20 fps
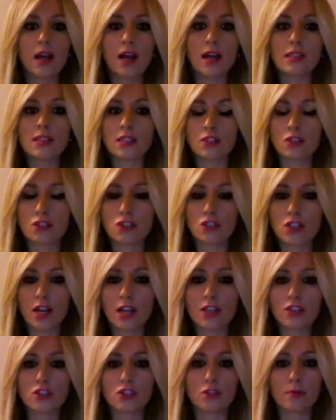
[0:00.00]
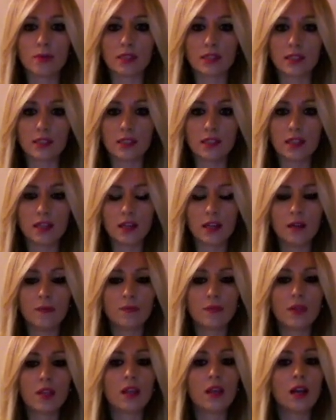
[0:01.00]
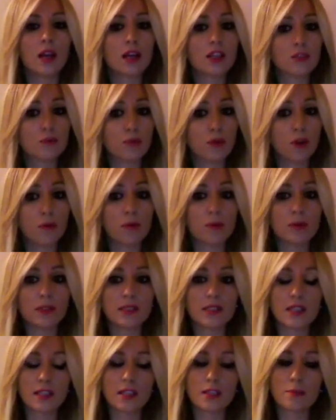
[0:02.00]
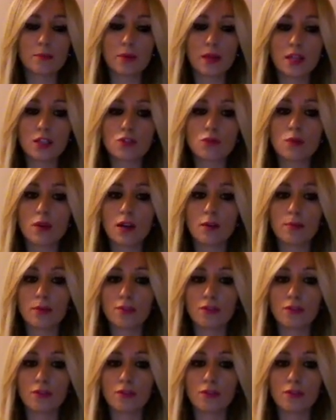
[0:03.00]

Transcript: as a construction material has probably taken place well